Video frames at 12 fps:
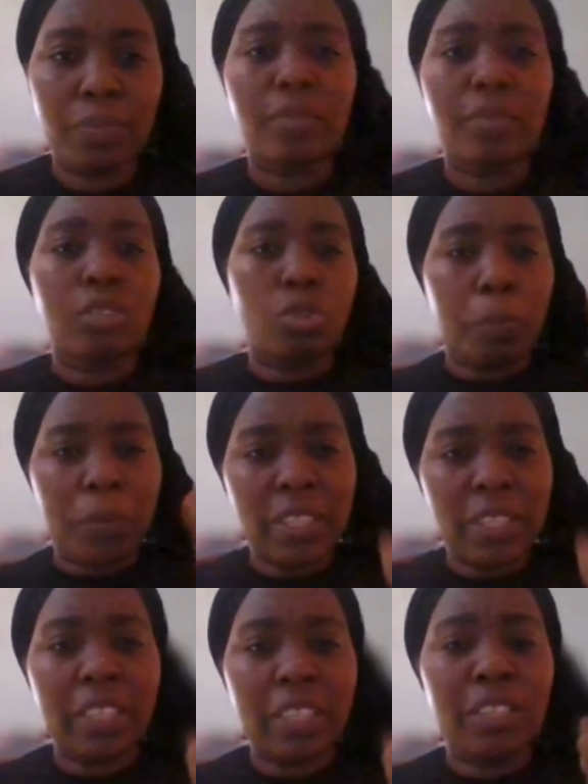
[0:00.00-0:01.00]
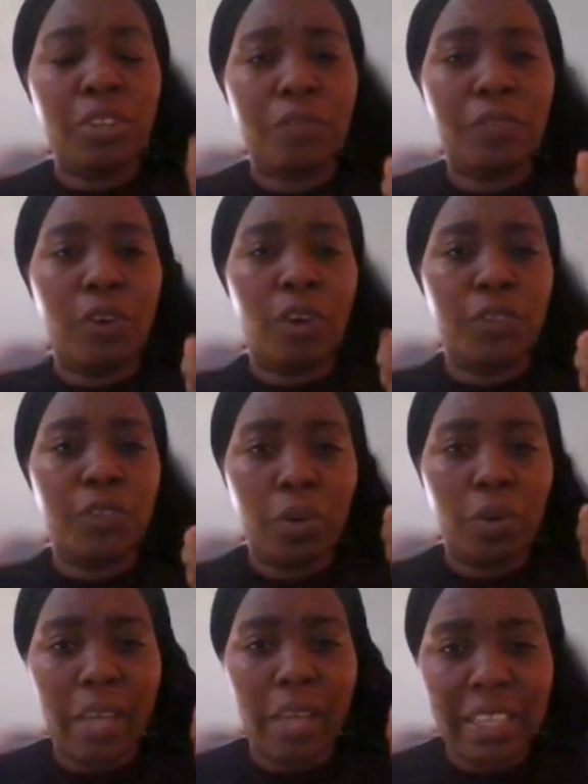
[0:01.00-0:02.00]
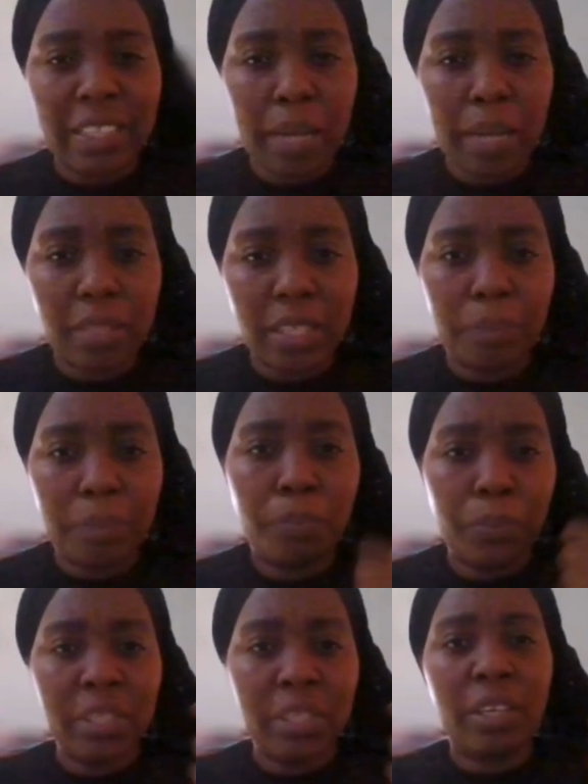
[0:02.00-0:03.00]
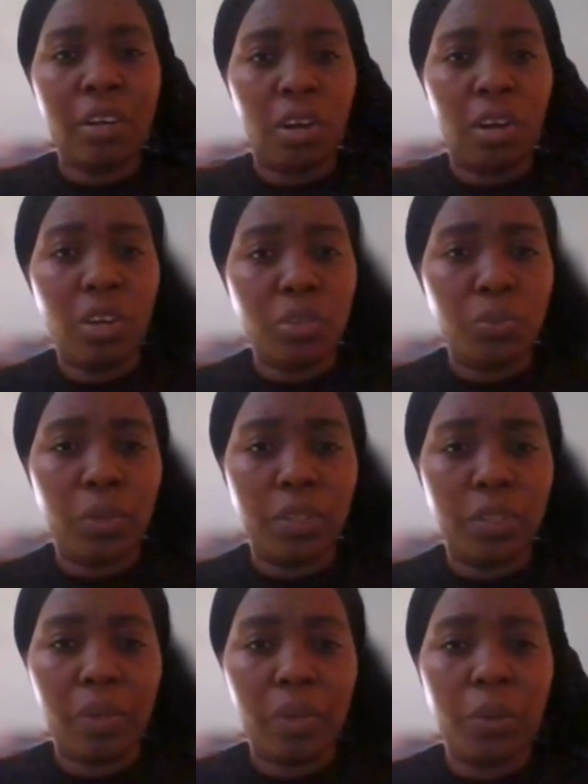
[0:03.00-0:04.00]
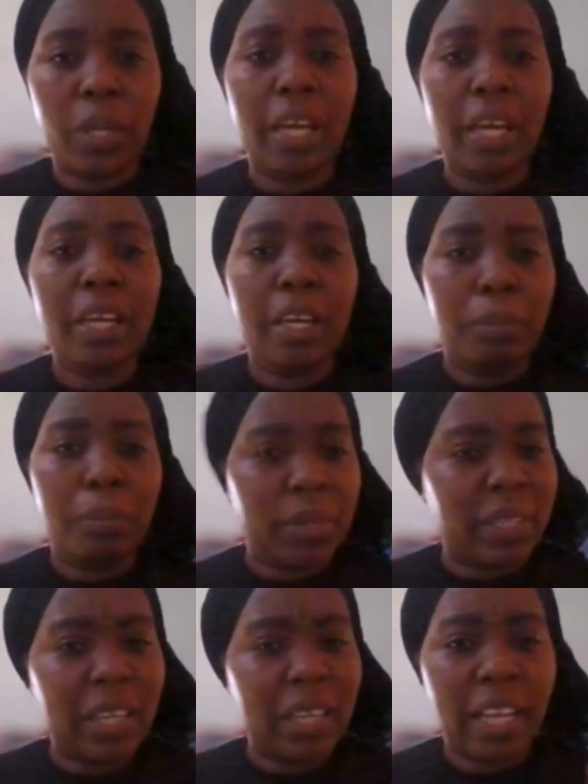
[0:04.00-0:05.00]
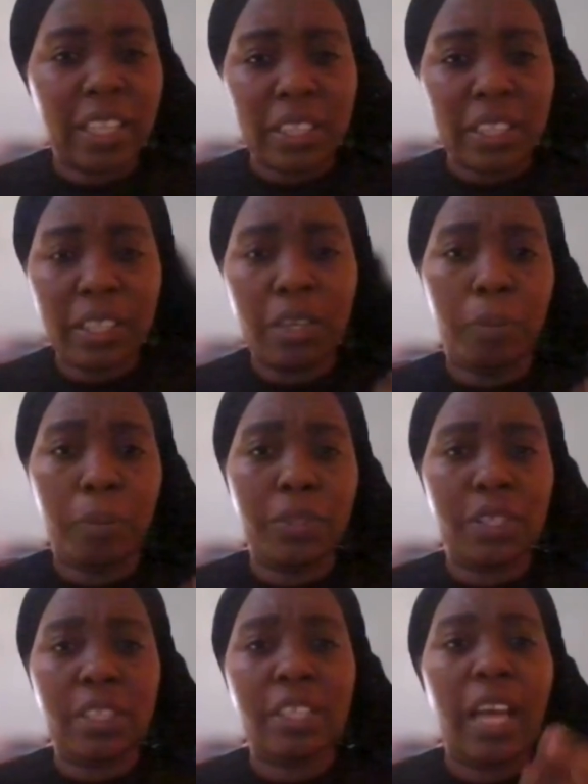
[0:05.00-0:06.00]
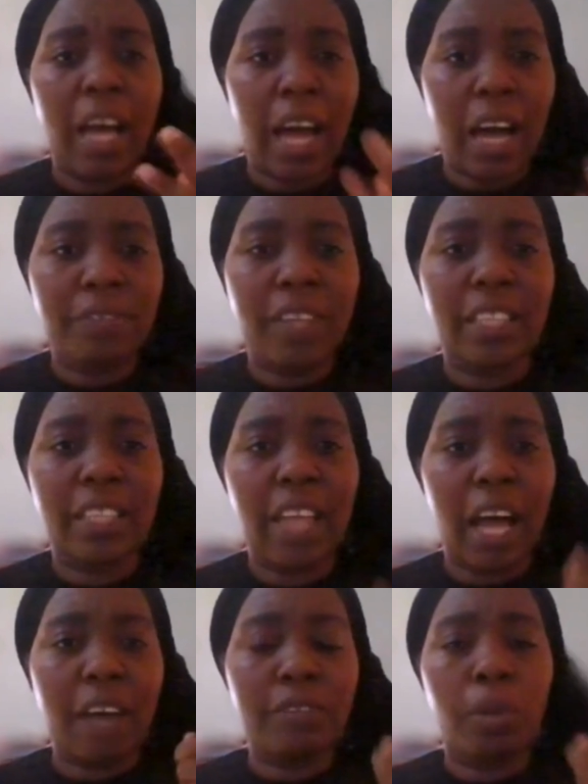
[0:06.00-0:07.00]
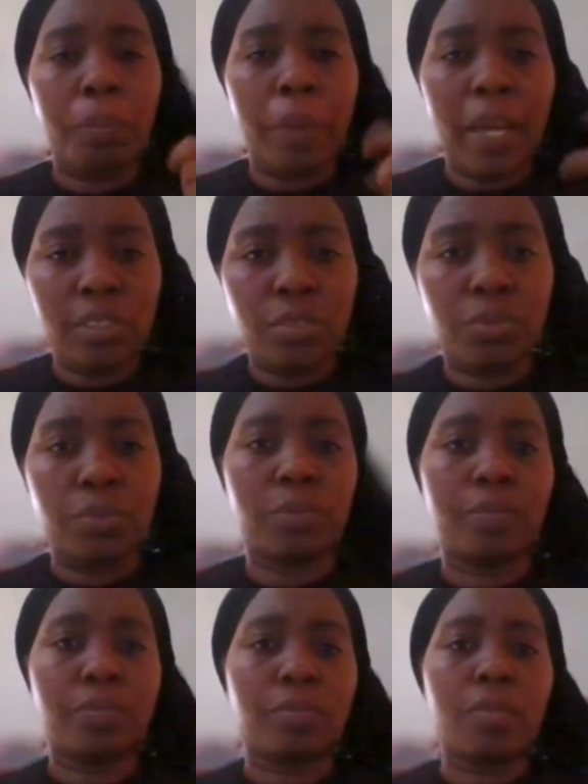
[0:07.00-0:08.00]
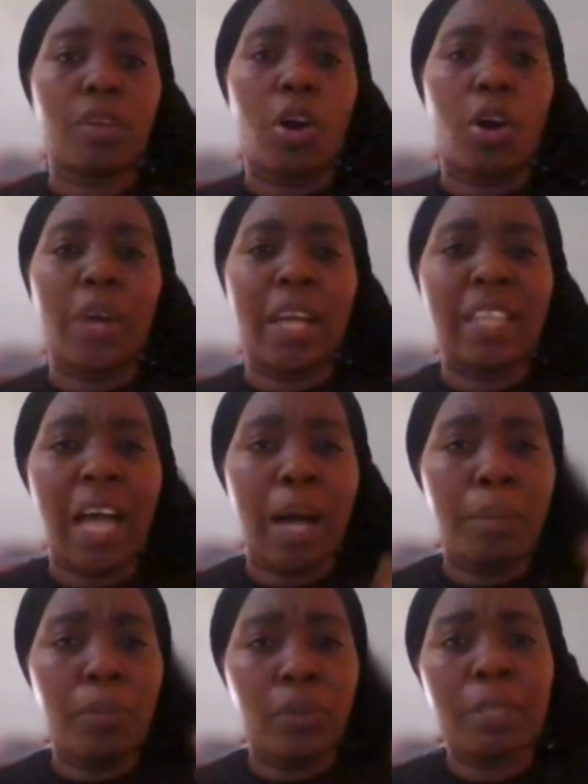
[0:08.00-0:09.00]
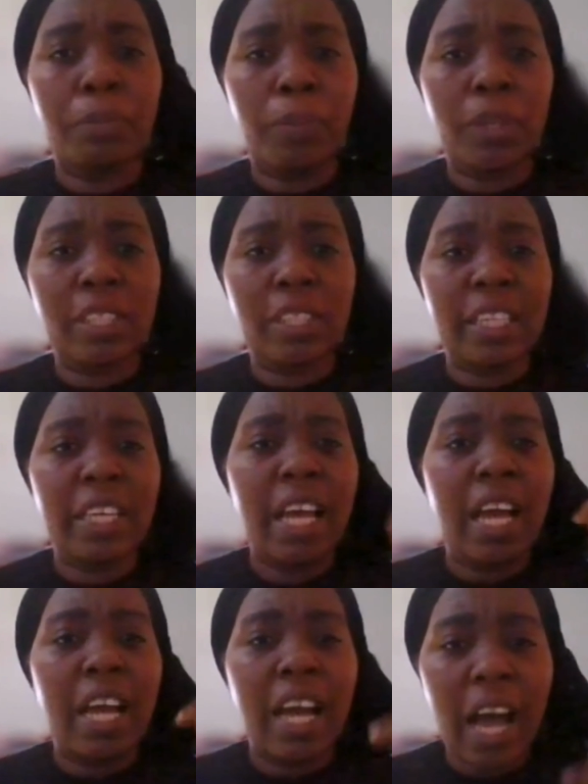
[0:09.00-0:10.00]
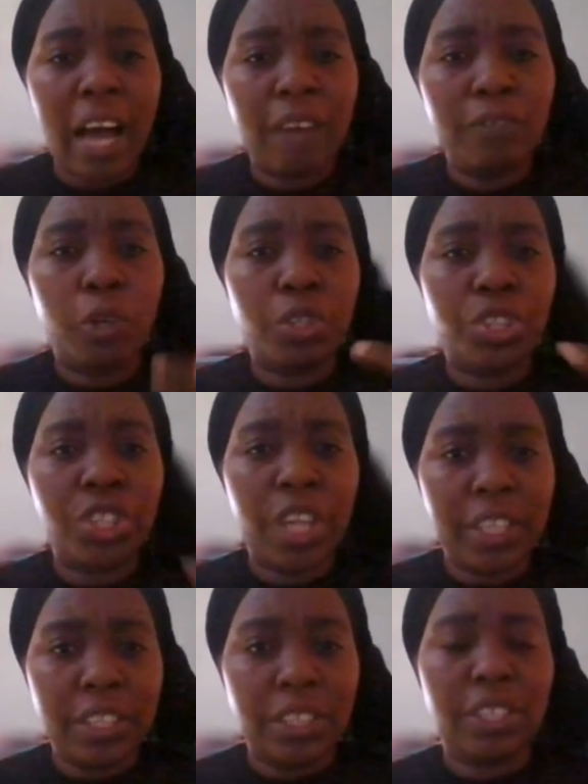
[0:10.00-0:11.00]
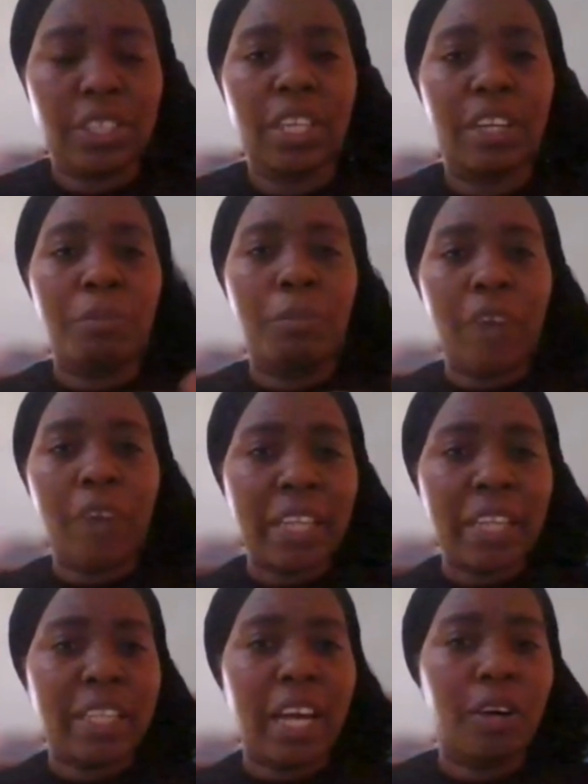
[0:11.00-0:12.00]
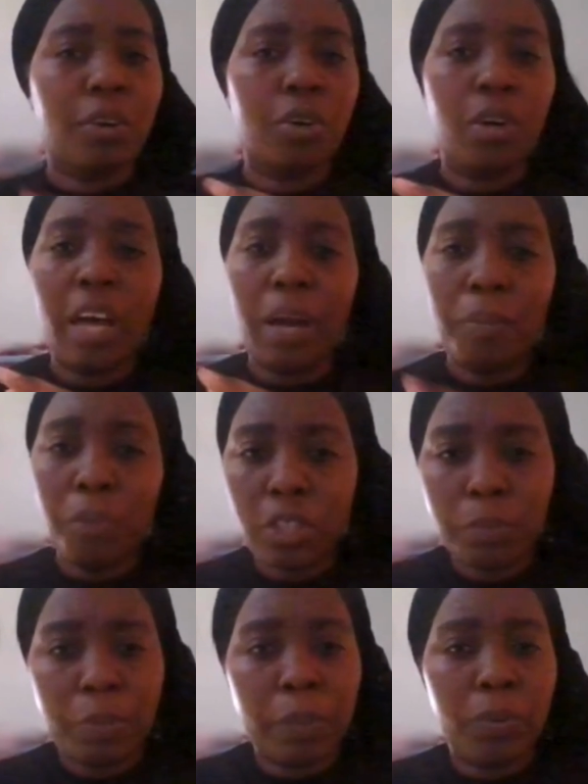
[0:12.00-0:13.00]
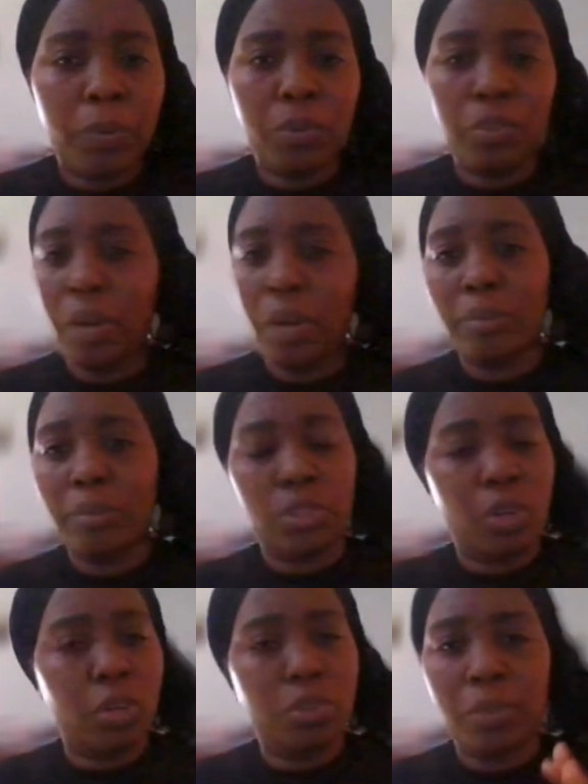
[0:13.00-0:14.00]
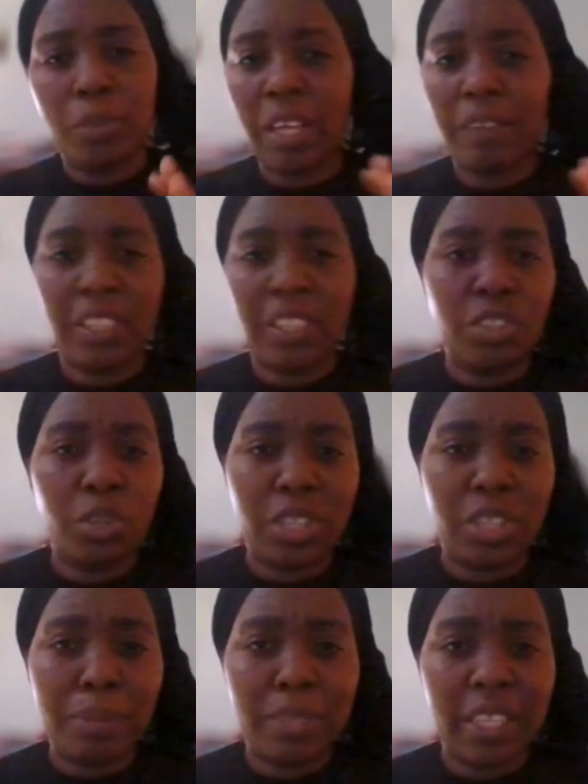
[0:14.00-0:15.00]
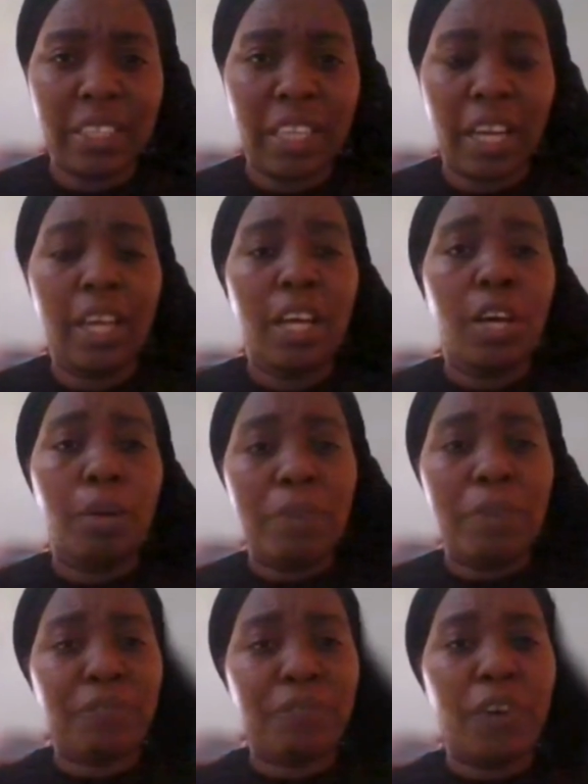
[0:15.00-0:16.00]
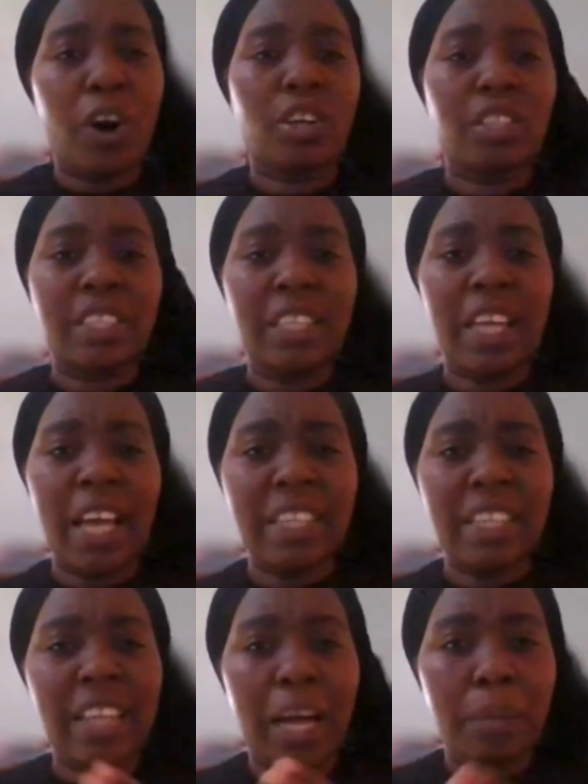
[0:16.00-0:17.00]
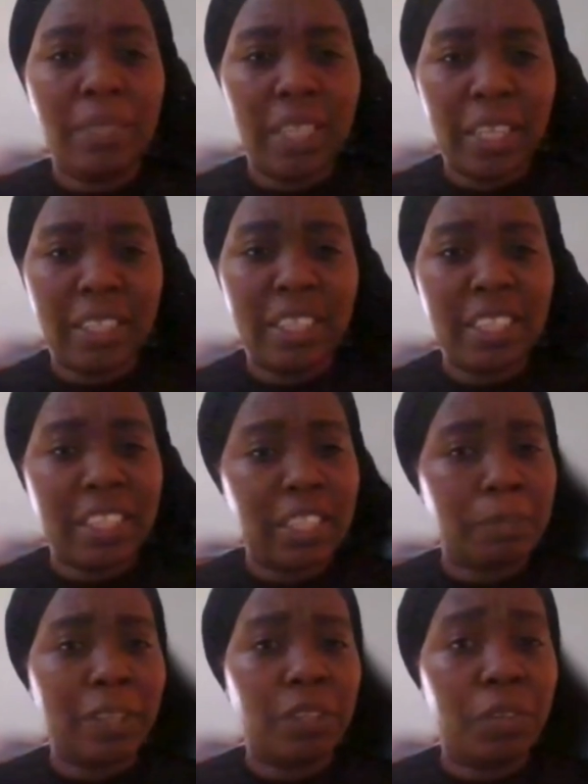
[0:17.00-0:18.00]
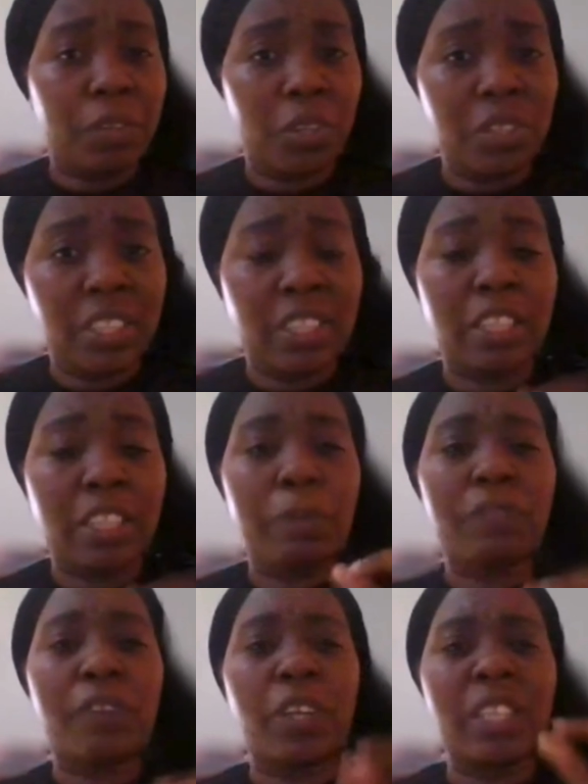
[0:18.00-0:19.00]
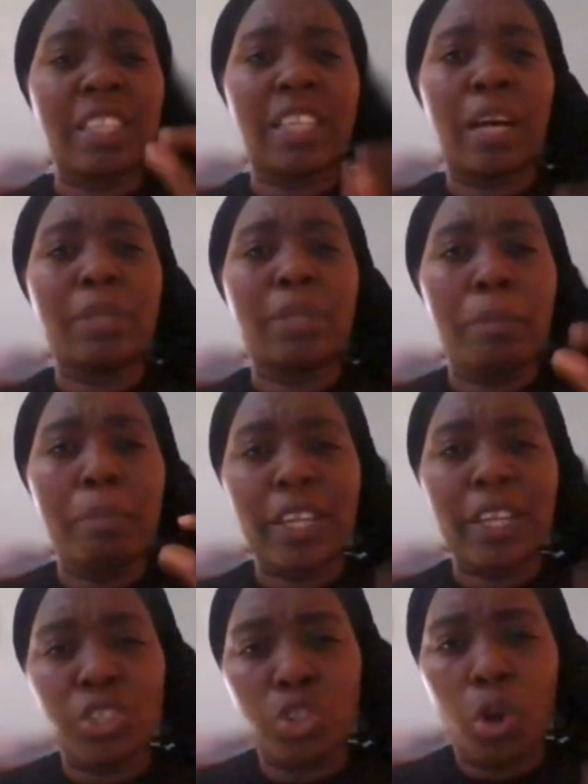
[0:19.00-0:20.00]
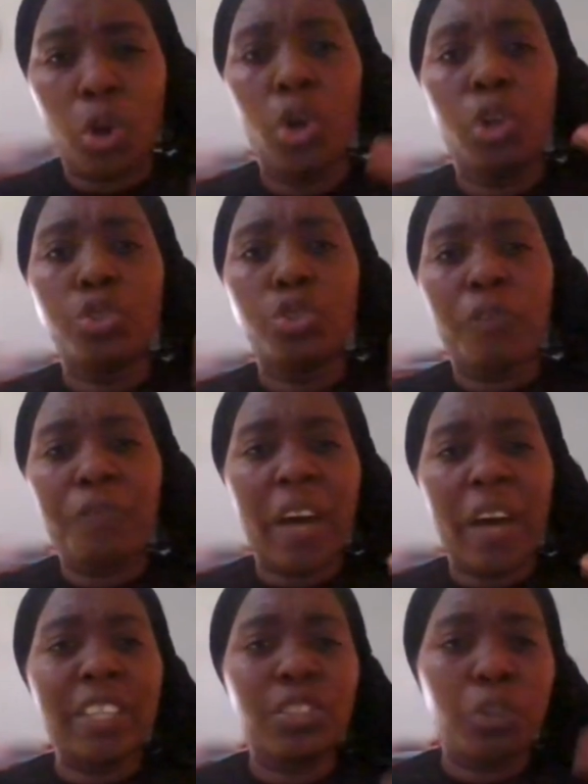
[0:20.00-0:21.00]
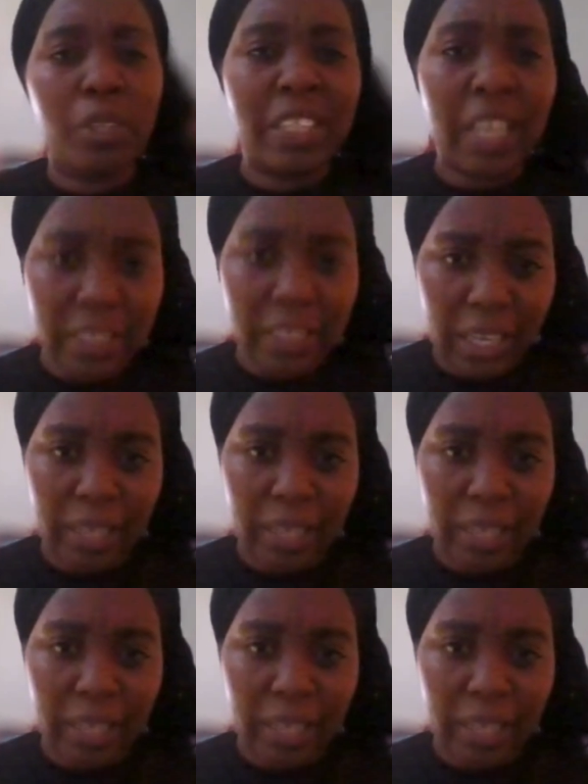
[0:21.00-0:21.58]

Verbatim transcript: so print out enough of your exam slip print the colored one okay print out like three copies have that have your pencil all right and most importantly have your change right now most people you i'm sure you must have seen your JAMB center before the exam day this is part of the logistics before the exam day make sure you find your center